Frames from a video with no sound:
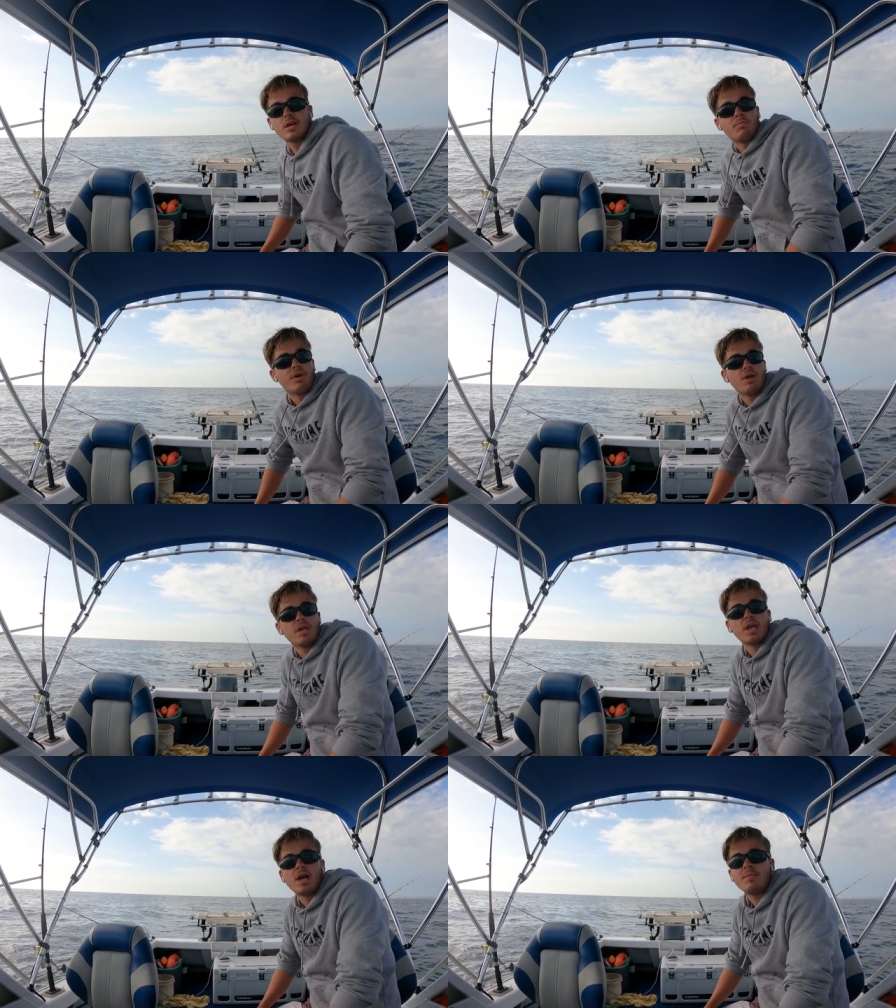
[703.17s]
So I'm
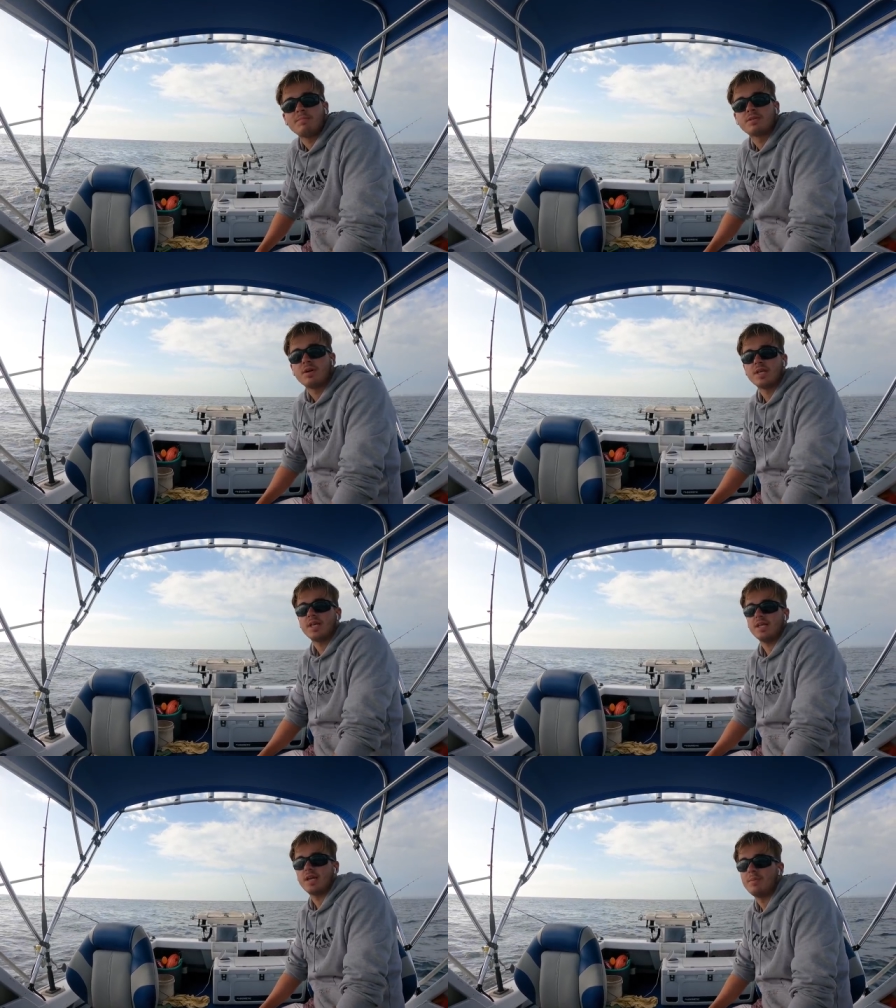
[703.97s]
burleying up, I'm trying to
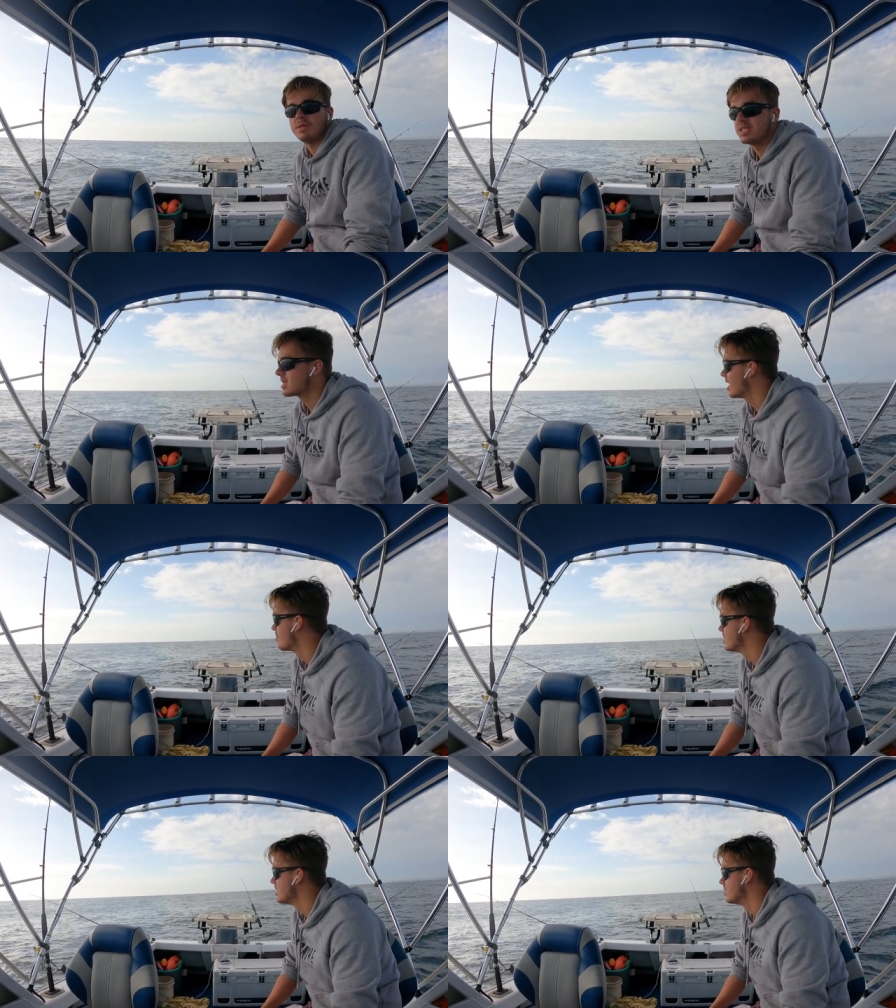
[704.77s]
get a gummy to
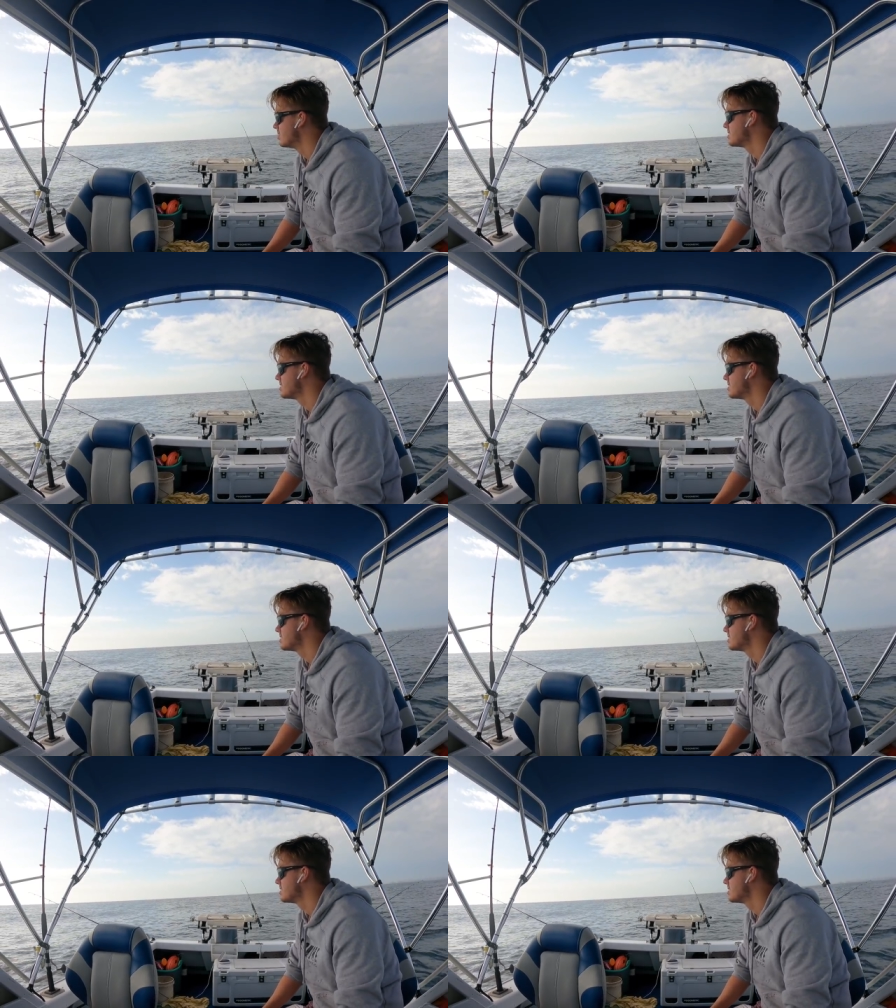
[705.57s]
come in.